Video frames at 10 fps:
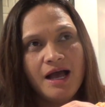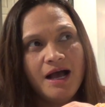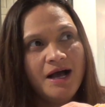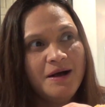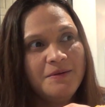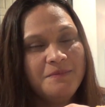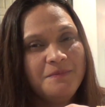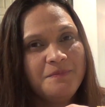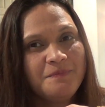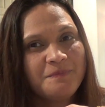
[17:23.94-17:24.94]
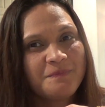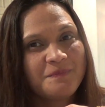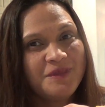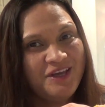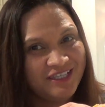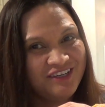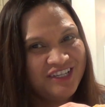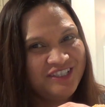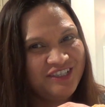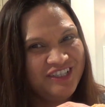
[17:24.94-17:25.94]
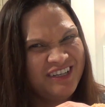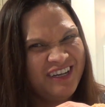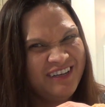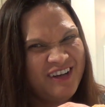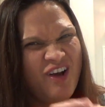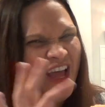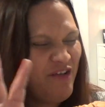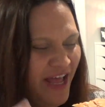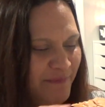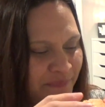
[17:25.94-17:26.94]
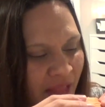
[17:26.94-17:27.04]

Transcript: um, you guys are gonna search it, huh? Okay, go ahead.